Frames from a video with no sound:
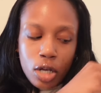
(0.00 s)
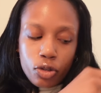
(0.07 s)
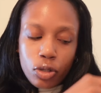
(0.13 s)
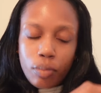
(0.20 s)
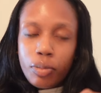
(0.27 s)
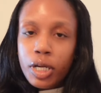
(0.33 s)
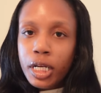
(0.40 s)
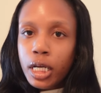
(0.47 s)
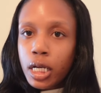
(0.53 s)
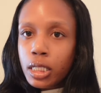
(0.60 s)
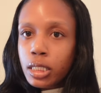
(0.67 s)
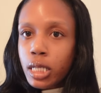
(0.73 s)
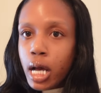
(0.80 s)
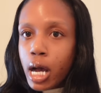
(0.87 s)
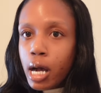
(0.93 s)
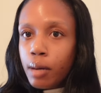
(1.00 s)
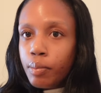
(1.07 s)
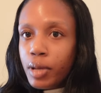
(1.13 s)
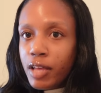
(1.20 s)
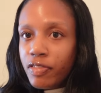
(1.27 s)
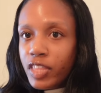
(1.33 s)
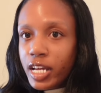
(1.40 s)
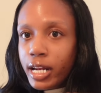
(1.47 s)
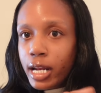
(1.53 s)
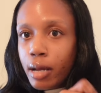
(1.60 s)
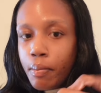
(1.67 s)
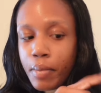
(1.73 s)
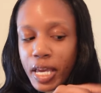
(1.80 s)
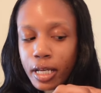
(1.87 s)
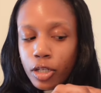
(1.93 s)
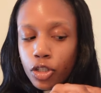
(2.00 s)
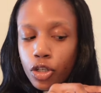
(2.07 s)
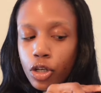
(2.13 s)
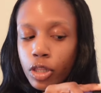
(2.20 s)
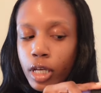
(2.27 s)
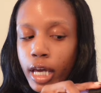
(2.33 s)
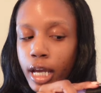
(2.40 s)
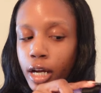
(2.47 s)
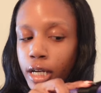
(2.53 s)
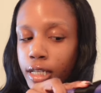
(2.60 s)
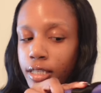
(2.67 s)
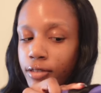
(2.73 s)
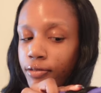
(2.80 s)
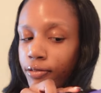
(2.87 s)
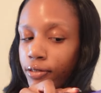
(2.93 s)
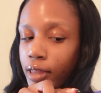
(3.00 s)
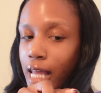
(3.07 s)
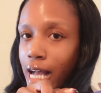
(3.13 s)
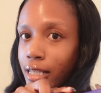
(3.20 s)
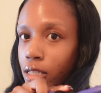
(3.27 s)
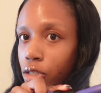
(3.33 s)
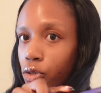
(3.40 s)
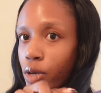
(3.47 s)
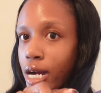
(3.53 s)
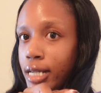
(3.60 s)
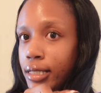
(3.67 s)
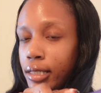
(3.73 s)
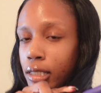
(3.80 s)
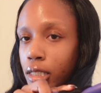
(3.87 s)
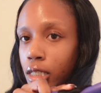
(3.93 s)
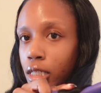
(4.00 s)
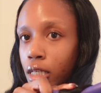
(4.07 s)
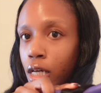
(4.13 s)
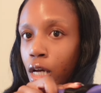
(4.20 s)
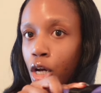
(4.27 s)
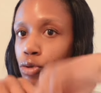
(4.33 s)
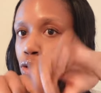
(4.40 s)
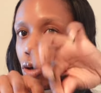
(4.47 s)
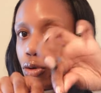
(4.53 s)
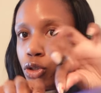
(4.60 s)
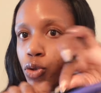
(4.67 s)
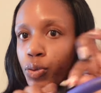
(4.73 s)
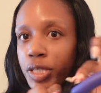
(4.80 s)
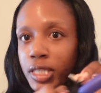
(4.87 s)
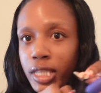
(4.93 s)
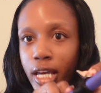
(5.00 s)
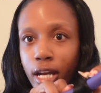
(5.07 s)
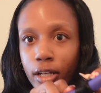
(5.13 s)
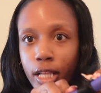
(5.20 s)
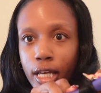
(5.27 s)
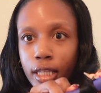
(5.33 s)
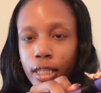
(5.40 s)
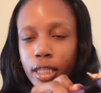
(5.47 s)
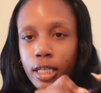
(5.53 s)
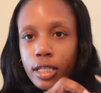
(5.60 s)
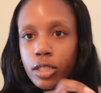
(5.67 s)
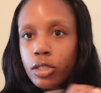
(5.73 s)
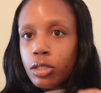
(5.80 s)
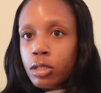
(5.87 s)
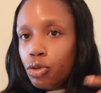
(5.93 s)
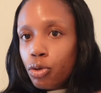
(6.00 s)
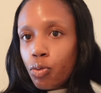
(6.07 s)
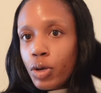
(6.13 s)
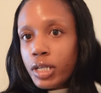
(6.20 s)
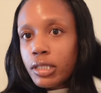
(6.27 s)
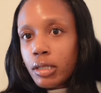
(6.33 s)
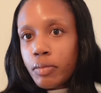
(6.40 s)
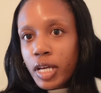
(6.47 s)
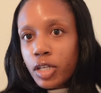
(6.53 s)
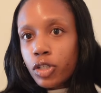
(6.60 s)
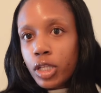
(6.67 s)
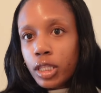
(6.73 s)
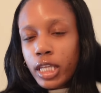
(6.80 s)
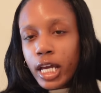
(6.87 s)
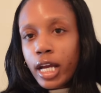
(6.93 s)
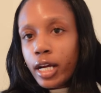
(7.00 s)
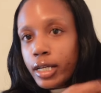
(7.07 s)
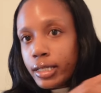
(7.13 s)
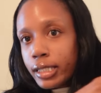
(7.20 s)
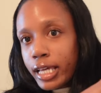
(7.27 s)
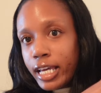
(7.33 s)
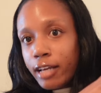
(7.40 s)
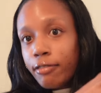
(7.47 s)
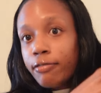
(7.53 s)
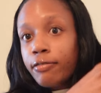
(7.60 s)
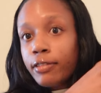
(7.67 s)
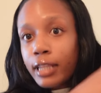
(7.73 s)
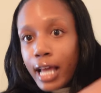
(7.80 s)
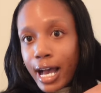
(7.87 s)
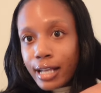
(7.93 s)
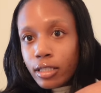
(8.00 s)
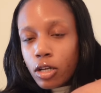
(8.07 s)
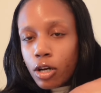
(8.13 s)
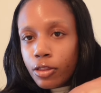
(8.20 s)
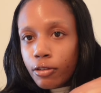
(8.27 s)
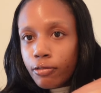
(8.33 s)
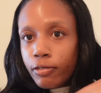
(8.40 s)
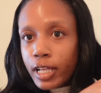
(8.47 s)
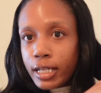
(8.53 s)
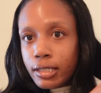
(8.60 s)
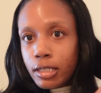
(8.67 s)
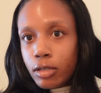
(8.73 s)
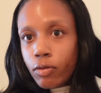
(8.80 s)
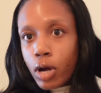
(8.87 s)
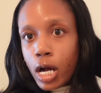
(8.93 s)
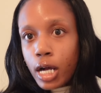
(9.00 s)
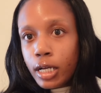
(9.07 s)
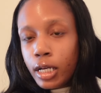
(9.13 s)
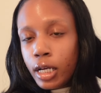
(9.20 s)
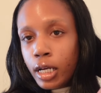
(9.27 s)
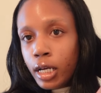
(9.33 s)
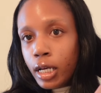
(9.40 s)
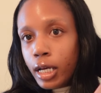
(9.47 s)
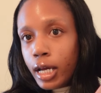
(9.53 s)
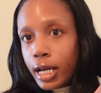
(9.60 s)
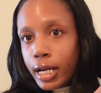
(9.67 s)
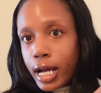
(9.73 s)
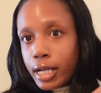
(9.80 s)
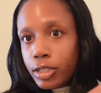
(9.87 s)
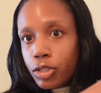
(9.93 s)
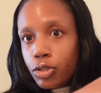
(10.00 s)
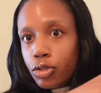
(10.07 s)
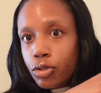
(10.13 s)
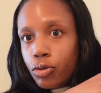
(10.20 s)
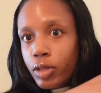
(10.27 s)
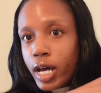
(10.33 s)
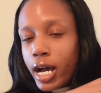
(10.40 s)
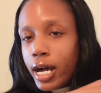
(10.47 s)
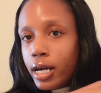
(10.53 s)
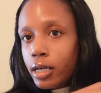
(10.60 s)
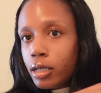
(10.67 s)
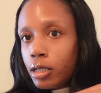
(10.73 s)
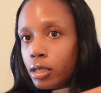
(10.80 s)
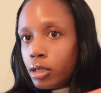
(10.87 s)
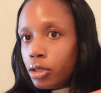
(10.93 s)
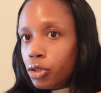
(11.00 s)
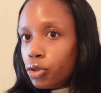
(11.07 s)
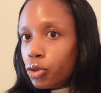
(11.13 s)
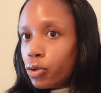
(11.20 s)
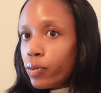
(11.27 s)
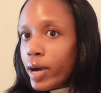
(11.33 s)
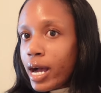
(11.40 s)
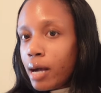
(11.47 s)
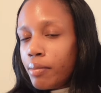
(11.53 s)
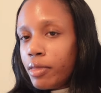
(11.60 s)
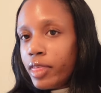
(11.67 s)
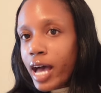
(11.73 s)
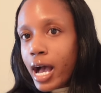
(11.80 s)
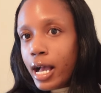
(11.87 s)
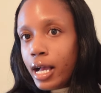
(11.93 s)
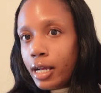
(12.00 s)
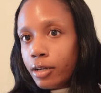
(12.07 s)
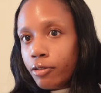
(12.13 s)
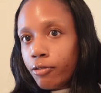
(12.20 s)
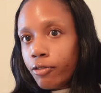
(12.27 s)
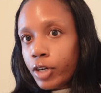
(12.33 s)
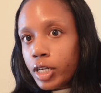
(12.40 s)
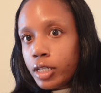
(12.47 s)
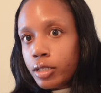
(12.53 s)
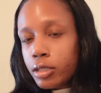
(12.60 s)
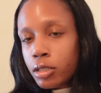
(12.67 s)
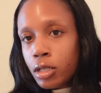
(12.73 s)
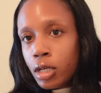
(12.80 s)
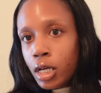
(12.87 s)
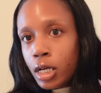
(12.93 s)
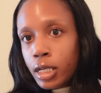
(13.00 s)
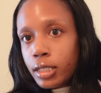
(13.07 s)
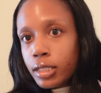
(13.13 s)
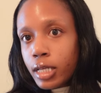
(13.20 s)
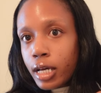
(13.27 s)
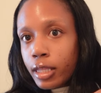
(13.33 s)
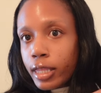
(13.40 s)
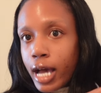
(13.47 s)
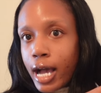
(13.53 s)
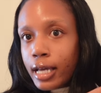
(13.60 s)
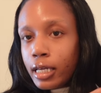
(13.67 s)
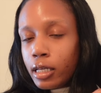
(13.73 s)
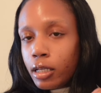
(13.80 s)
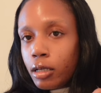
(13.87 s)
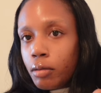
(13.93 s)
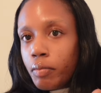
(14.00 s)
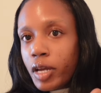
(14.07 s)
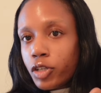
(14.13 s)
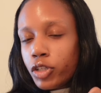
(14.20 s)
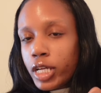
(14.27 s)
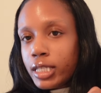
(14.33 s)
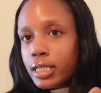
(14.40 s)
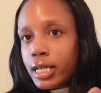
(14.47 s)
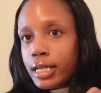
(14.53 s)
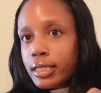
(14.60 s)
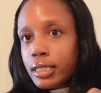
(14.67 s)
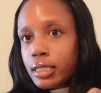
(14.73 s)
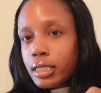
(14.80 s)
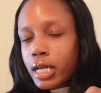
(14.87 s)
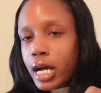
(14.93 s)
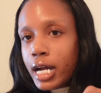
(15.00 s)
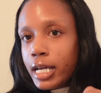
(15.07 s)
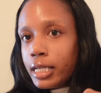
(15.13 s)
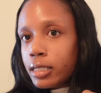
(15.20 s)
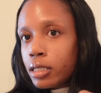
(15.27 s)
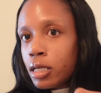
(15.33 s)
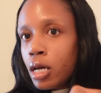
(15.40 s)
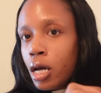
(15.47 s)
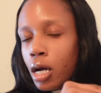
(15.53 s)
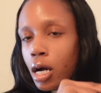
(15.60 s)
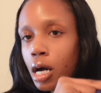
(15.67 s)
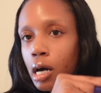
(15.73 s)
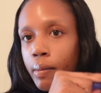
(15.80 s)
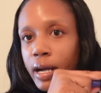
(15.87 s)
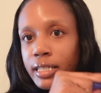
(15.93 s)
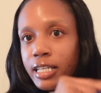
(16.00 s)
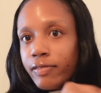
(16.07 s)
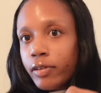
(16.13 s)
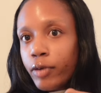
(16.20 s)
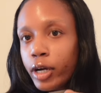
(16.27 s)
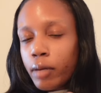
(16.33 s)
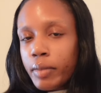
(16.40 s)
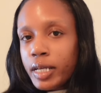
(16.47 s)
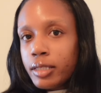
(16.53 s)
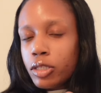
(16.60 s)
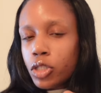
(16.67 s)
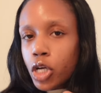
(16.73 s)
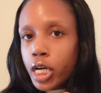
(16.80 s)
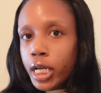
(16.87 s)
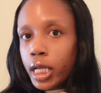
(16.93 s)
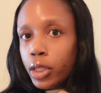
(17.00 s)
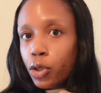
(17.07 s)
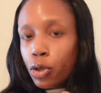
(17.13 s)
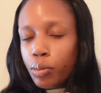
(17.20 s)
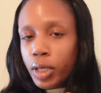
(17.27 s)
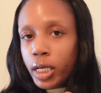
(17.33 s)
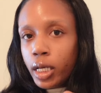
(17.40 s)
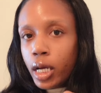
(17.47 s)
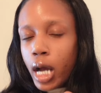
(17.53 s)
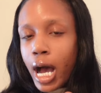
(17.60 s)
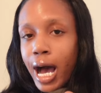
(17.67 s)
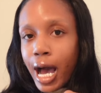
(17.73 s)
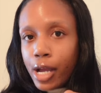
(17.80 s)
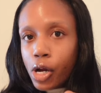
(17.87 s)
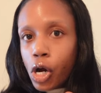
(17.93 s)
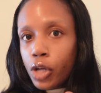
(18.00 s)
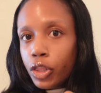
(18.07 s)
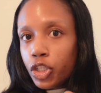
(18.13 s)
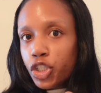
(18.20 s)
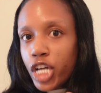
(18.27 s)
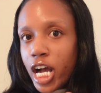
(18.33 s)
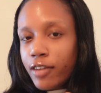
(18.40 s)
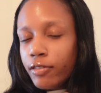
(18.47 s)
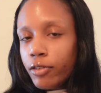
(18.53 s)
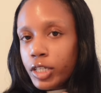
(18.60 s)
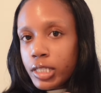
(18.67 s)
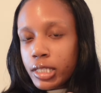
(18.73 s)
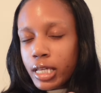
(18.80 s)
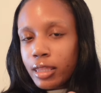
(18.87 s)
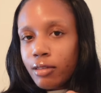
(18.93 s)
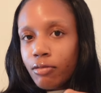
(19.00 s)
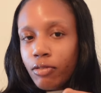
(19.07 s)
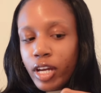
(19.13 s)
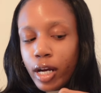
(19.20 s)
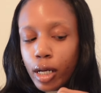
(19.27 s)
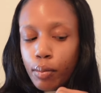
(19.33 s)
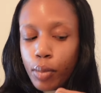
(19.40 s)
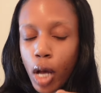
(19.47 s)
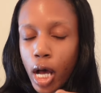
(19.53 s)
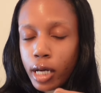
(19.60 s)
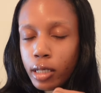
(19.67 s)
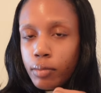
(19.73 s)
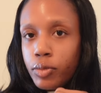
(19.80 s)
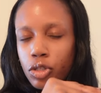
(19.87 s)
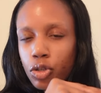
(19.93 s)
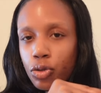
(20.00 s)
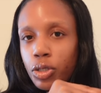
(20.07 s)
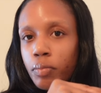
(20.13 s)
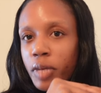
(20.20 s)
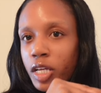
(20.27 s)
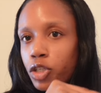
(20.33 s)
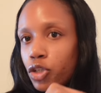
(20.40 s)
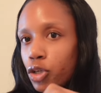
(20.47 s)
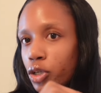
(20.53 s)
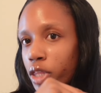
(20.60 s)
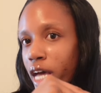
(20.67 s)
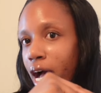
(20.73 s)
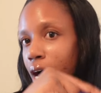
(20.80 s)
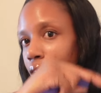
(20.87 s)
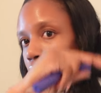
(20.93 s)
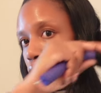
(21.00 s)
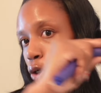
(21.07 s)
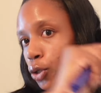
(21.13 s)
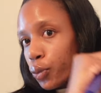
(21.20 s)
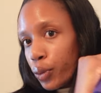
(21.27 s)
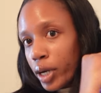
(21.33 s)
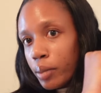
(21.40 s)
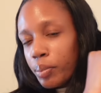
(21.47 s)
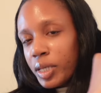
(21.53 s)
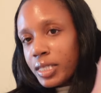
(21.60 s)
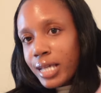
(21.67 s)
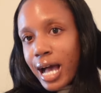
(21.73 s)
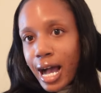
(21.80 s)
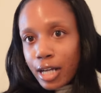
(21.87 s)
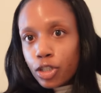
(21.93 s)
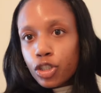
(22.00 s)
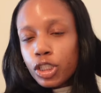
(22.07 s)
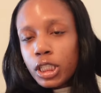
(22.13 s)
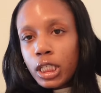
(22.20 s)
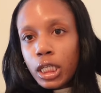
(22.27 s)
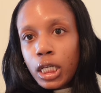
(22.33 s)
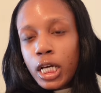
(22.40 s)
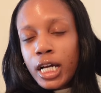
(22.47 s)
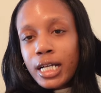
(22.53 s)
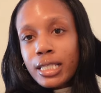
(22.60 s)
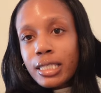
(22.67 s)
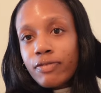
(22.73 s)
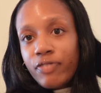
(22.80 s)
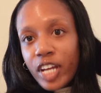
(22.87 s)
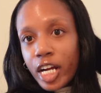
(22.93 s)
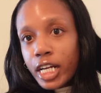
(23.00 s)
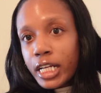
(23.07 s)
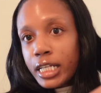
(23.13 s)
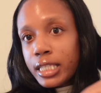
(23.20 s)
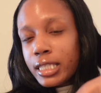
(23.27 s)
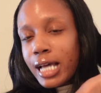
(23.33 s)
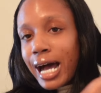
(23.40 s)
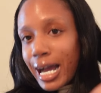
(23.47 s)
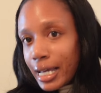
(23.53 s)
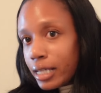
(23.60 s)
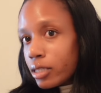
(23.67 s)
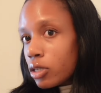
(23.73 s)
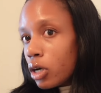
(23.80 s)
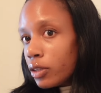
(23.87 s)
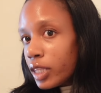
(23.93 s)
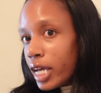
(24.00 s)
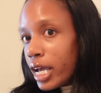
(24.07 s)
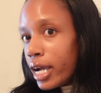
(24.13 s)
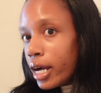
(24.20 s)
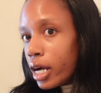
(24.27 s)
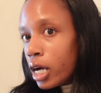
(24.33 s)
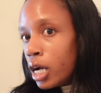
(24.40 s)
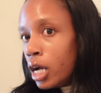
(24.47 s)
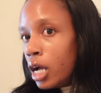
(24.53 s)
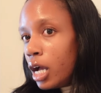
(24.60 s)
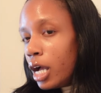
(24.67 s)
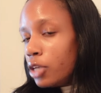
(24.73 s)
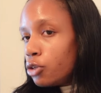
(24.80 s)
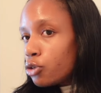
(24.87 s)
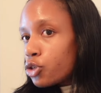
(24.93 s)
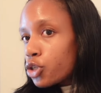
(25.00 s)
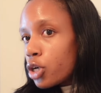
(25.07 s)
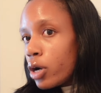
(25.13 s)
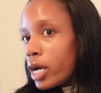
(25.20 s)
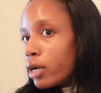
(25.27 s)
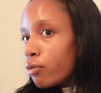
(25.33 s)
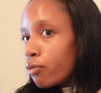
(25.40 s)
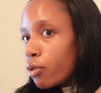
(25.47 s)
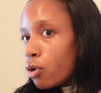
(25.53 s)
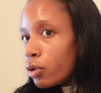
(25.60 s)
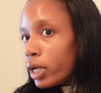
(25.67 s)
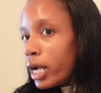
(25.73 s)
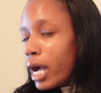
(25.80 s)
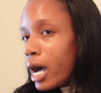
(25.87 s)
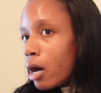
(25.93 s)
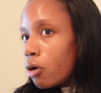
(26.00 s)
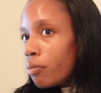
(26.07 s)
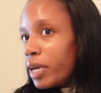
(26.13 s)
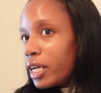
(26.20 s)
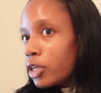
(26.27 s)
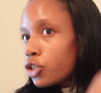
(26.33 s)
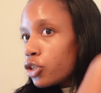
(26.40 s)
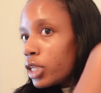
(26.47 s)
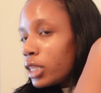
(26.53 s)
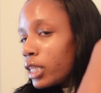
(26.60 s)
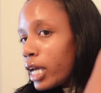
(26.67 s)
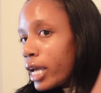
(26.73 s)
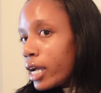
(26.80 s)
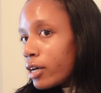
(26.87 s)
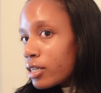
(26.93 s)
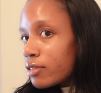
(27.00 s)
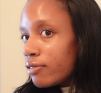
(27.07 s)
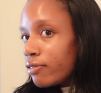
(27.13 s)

So I'm putting it on top and then making sure the hair is flat, as you guys see. Don't twist the hair like this. You'll want to make sure that the hair is laying flat on the flexi rod. And as you do that, you'll grab that end first, tuck that in, make sure that's nice and tight. I definitely recommend starting a little bit higher on the shaft versus at the very bottom, so you can make sure that the grip is actually very tight on the hair, and you'll just go ahead and roll it out, making sure that the hair is